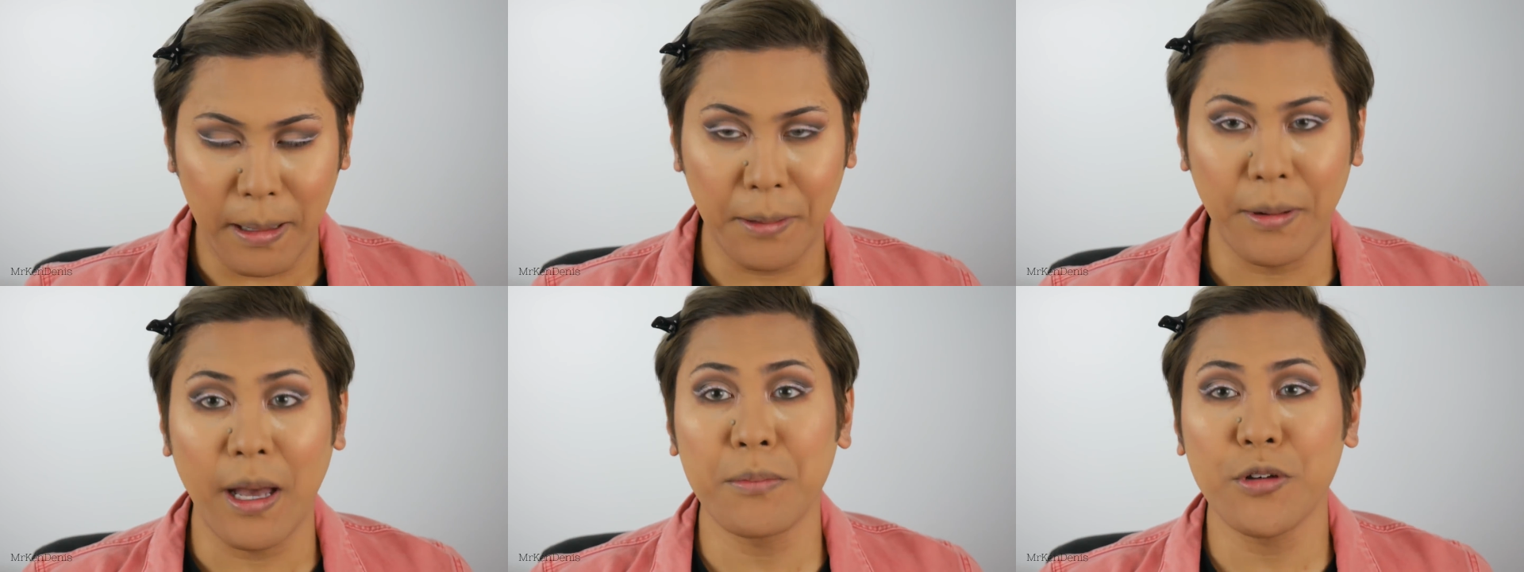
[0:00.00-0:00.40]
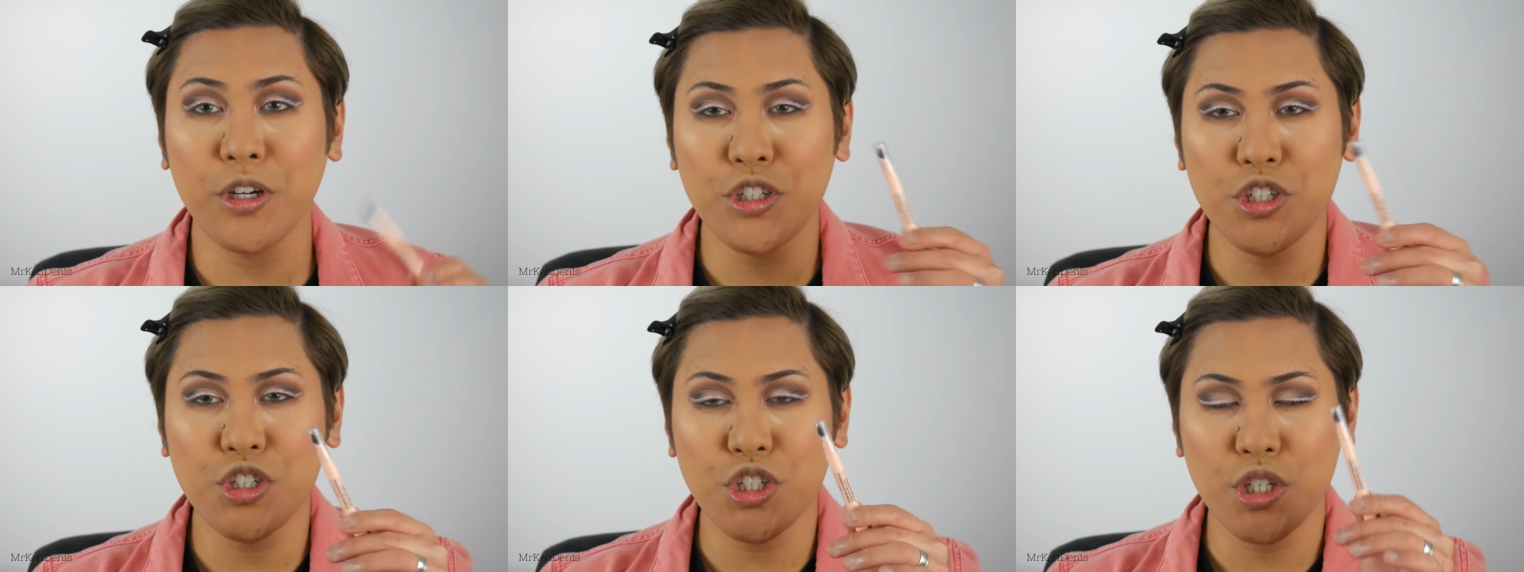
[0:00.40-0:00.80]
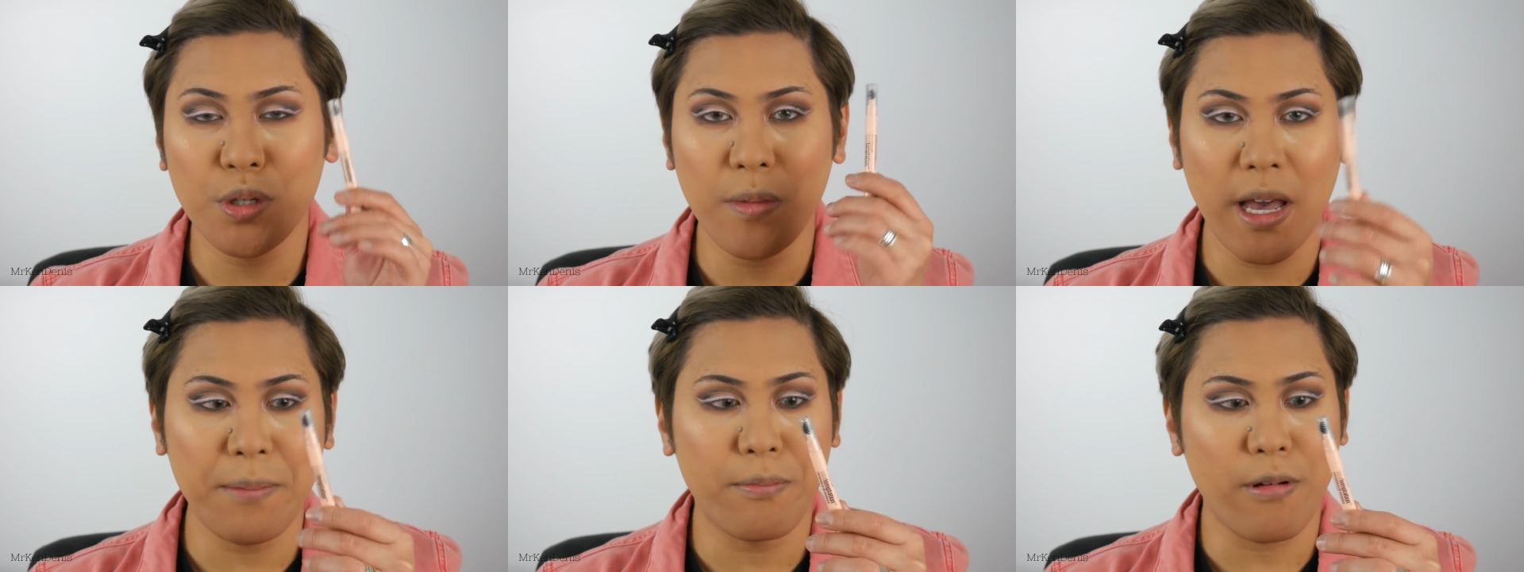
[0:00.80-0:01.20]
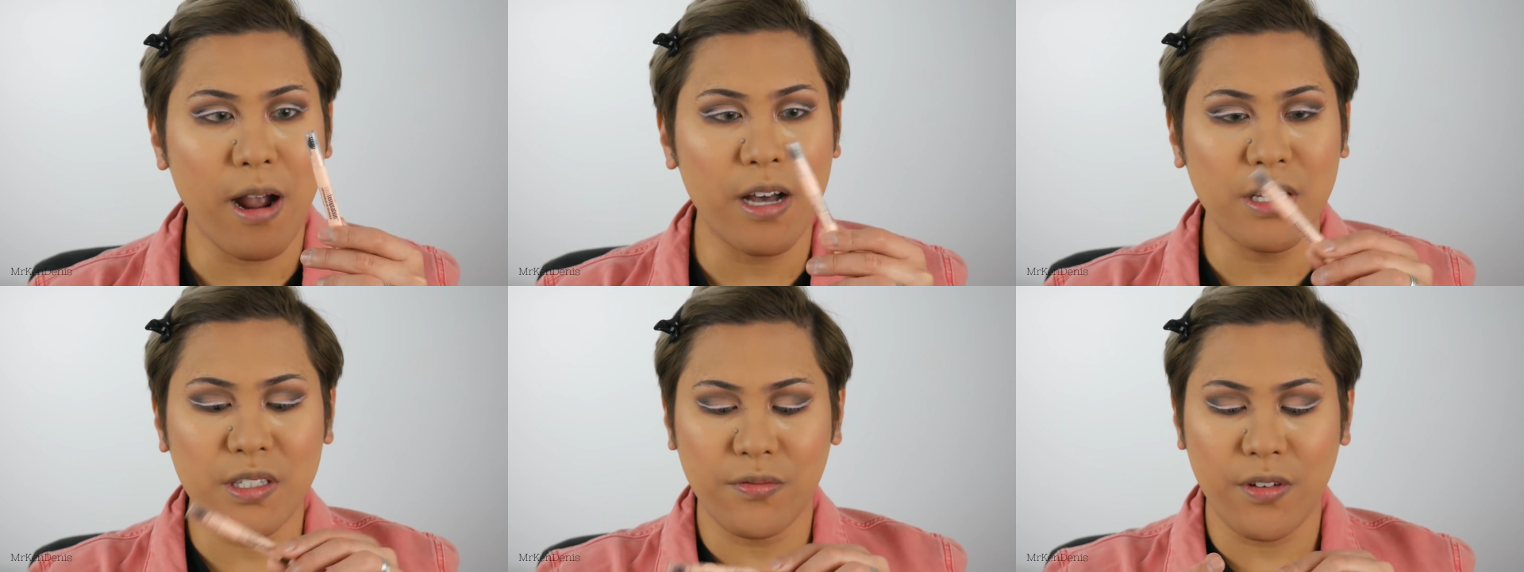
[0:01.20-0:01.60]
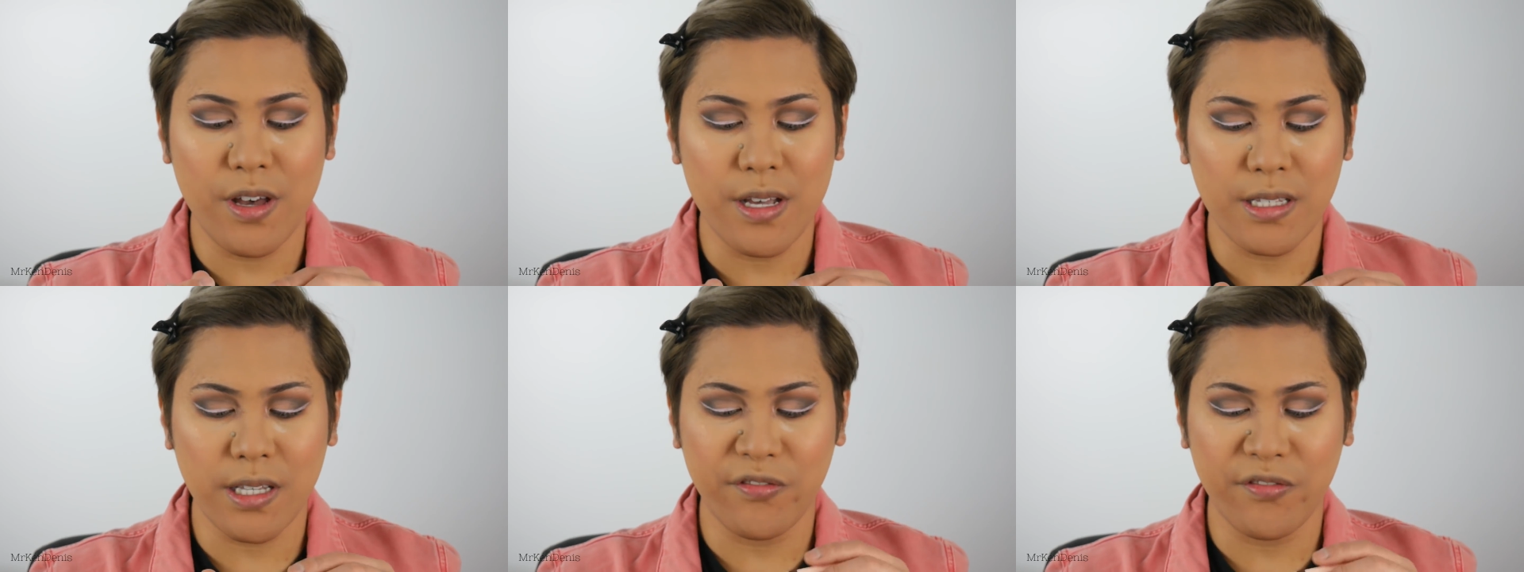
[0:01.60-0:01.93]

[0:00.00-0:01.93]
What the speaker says: anyway, I'm going to do my brows first.